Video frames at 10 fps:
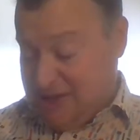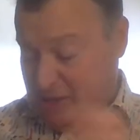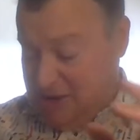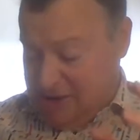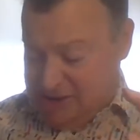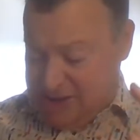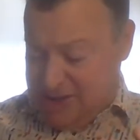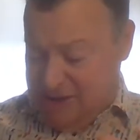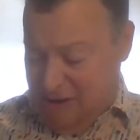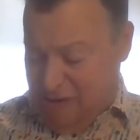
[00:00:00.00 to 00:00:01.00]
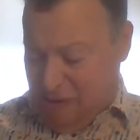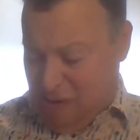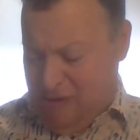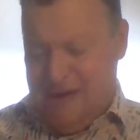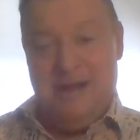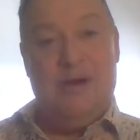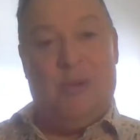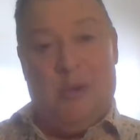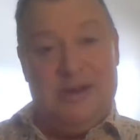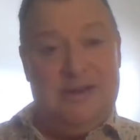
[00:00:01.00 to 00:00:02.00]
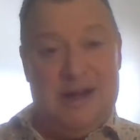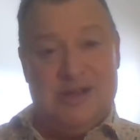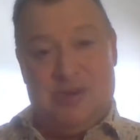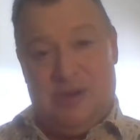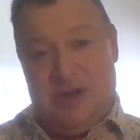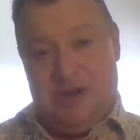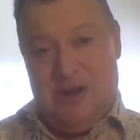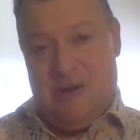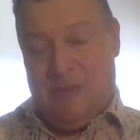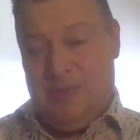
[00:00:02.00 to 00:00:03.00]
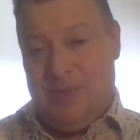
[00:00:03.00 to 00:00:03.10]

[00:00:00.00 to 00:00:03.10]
Now, he doesn't know what God's going to do.